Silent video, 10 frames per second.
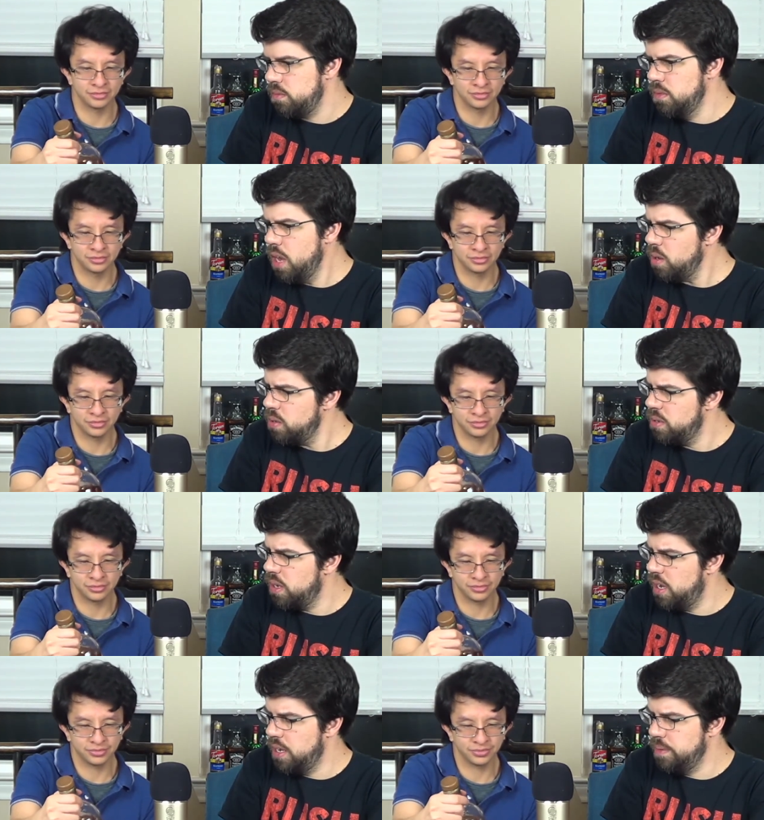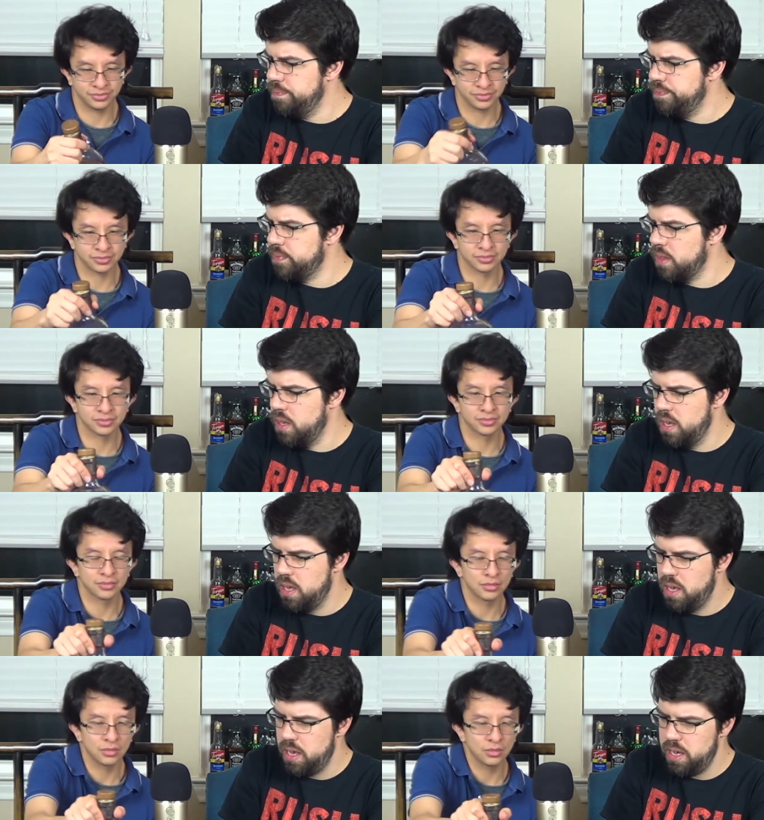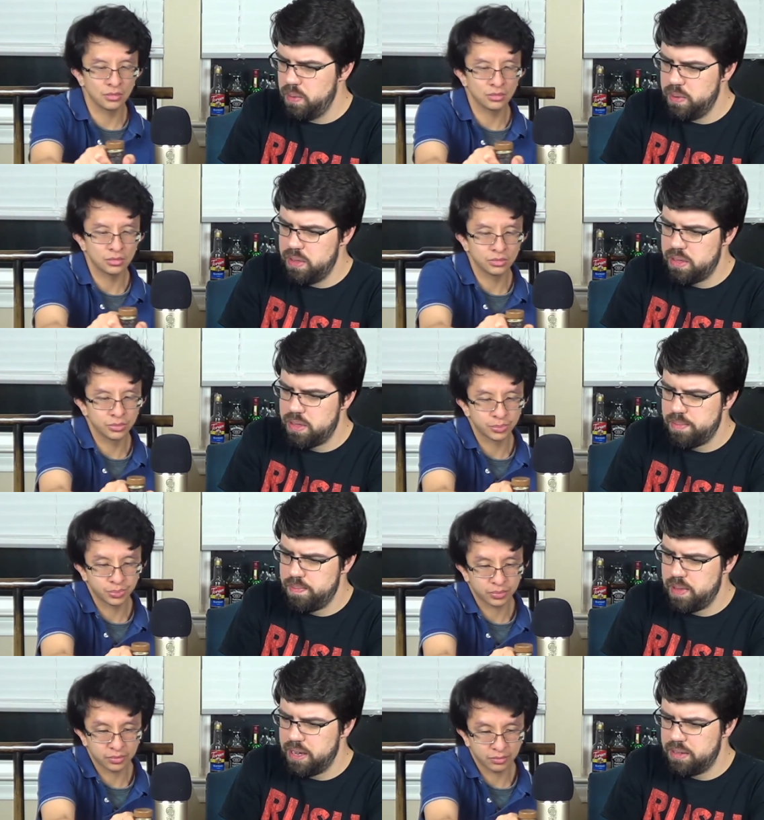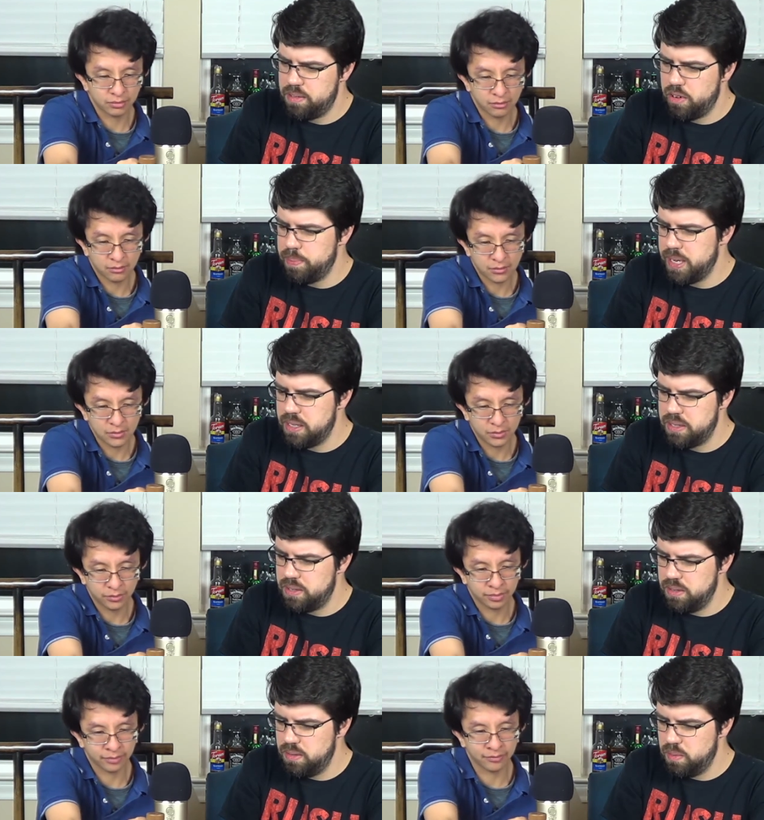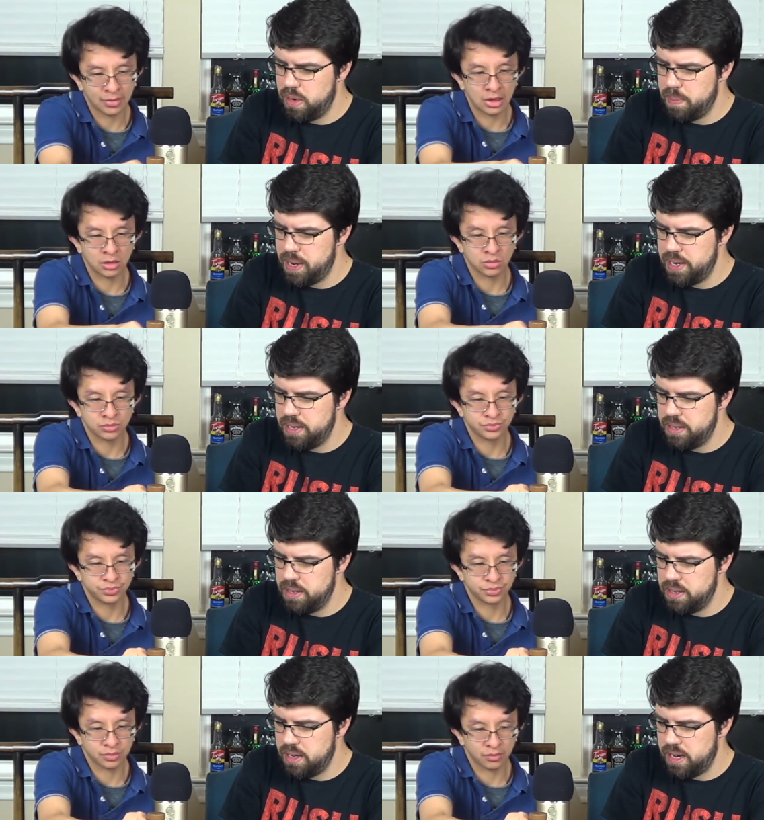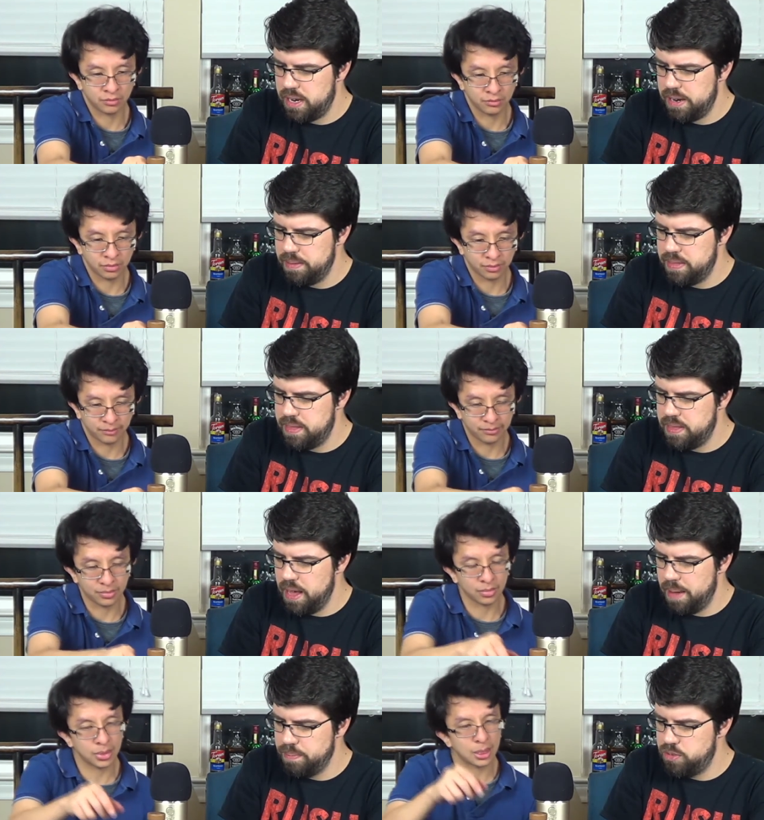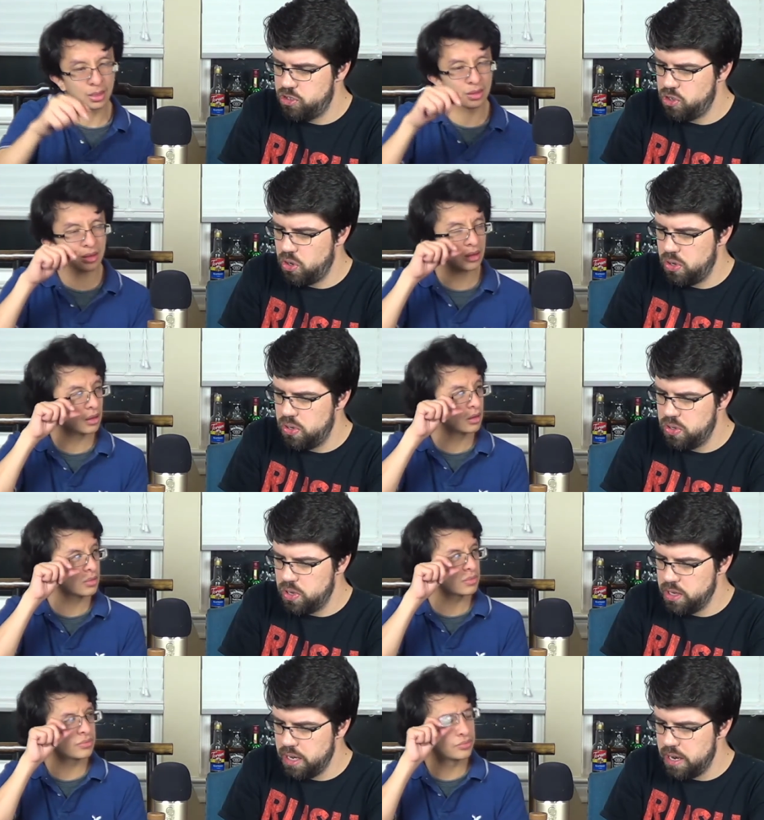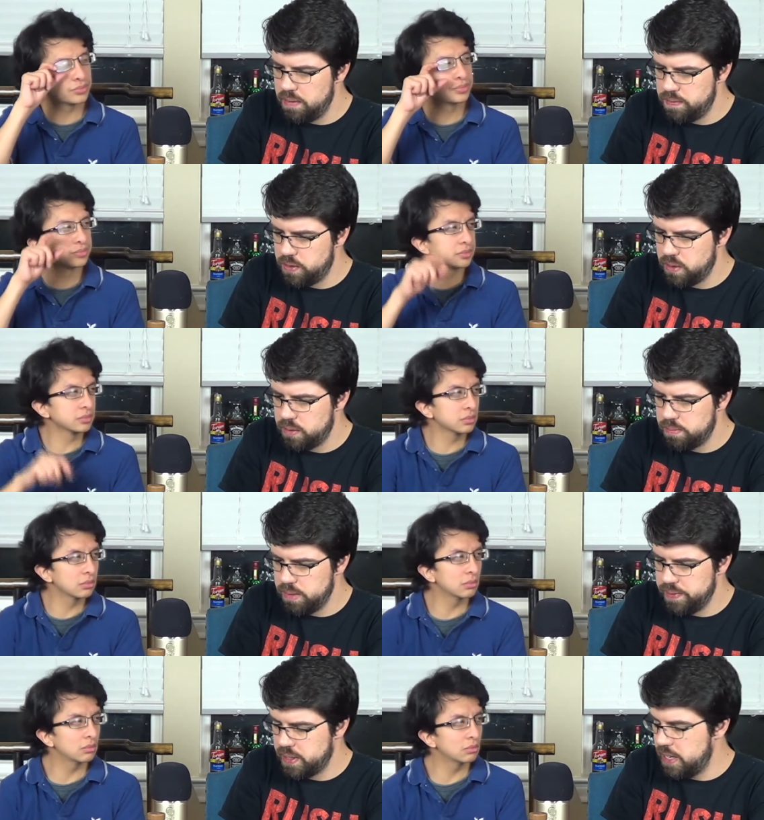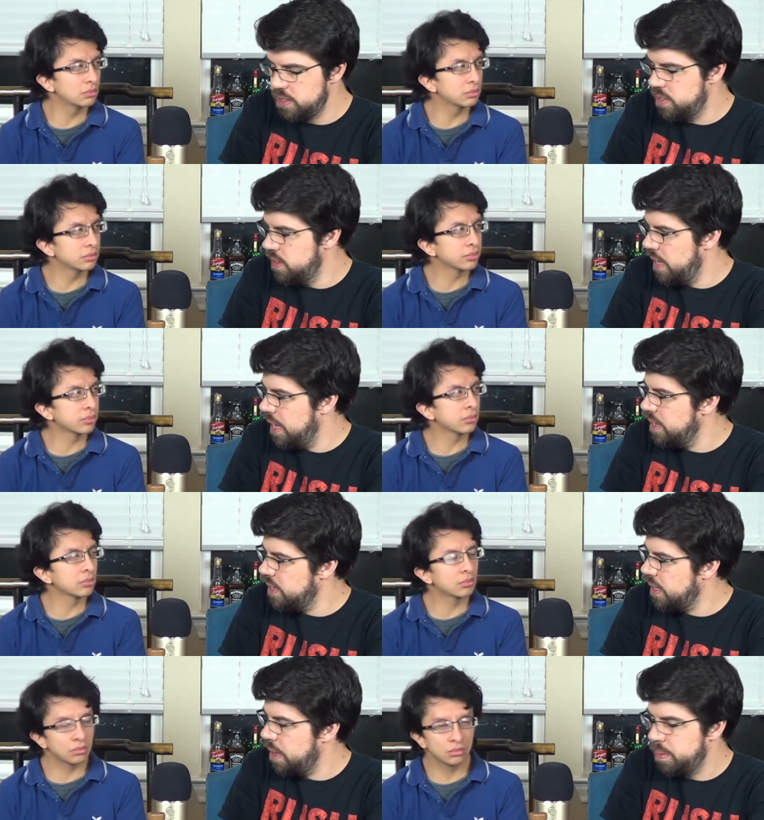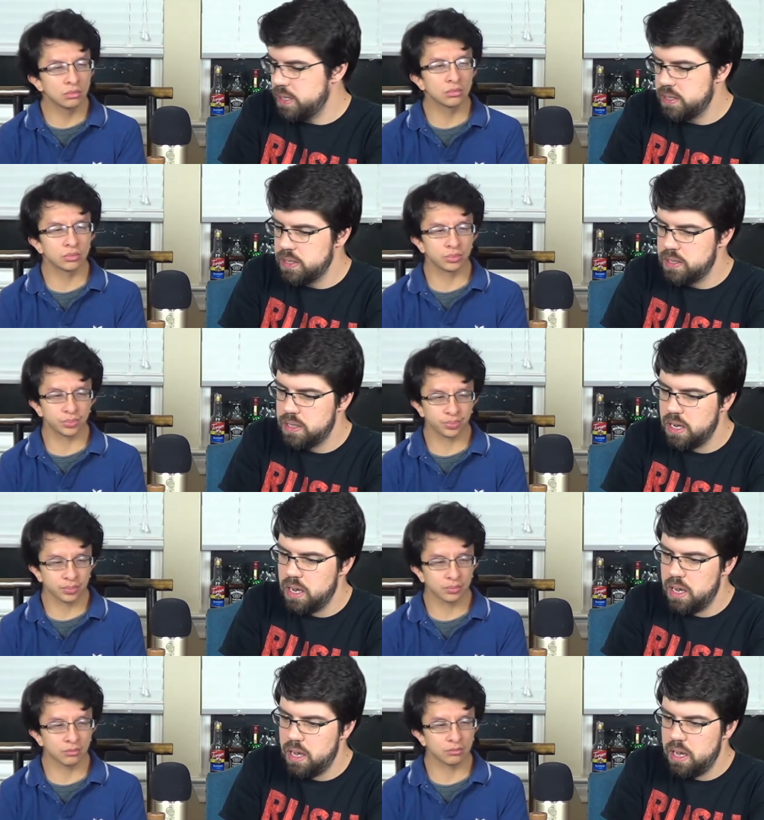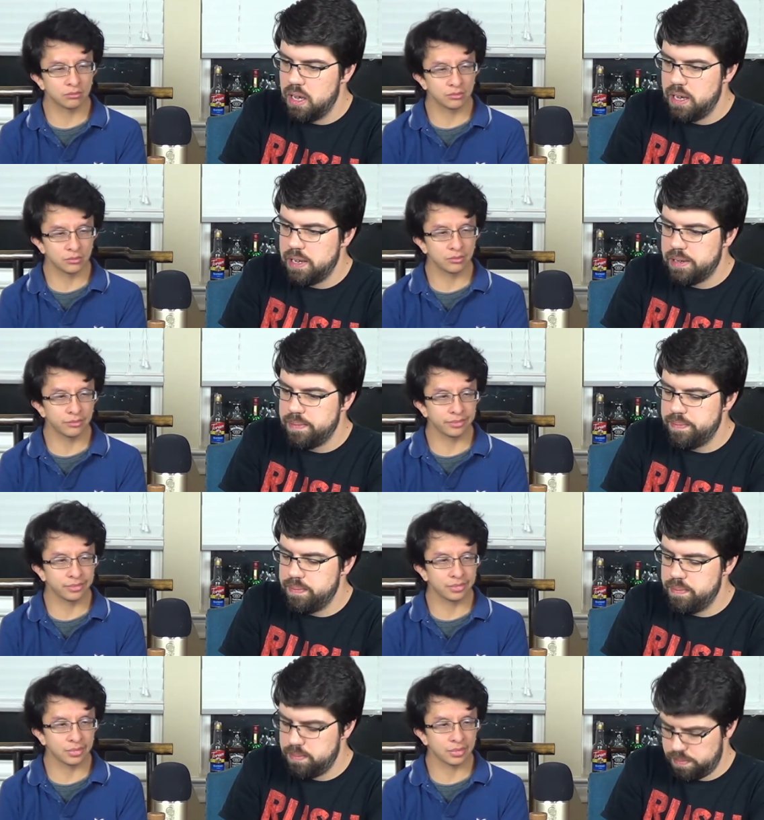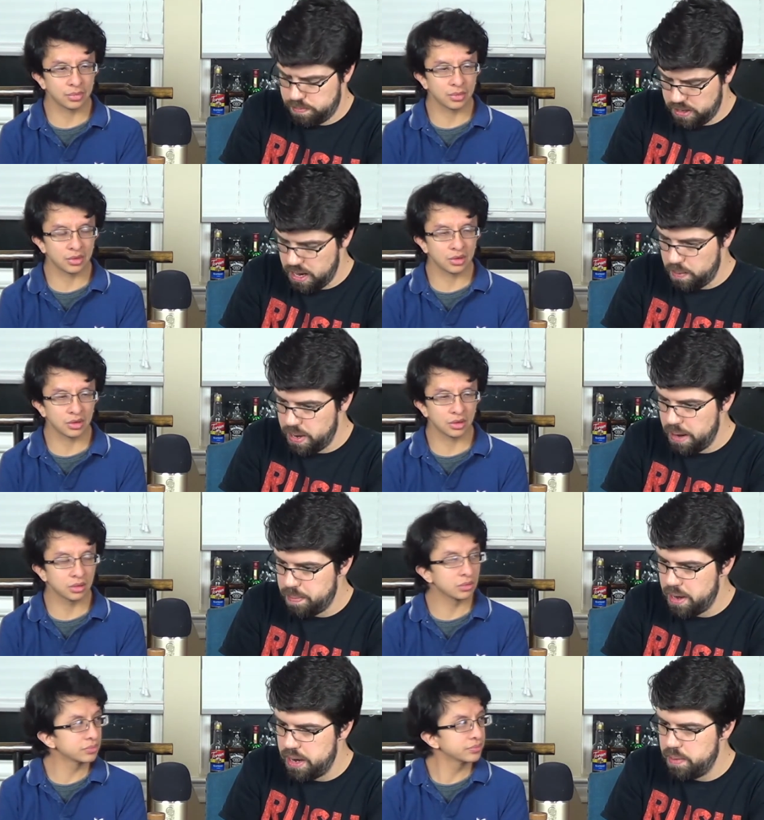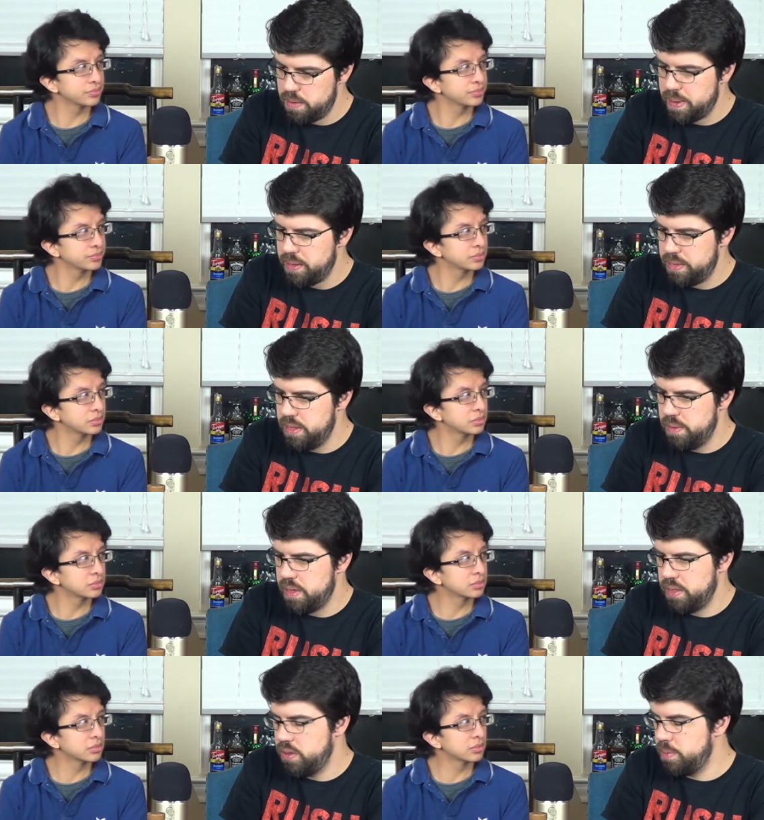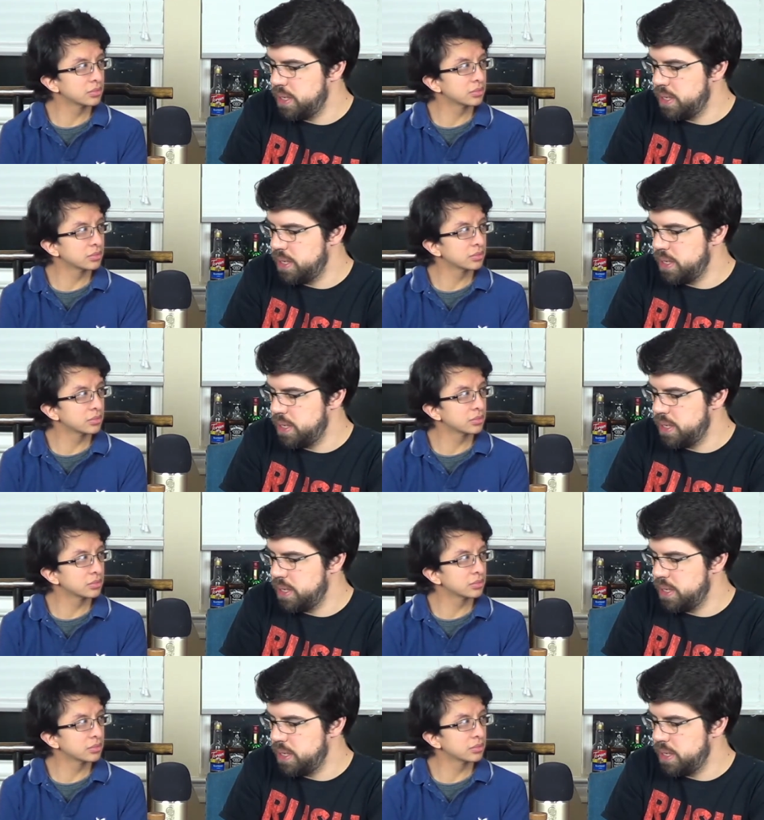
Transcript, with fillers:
Speaker 1: No, um, it was like 30 bucks where I bought it. I I'm sure you can get it for even less than that in a lot of places. Um, but yeah, when I bought it, it was about it was like 30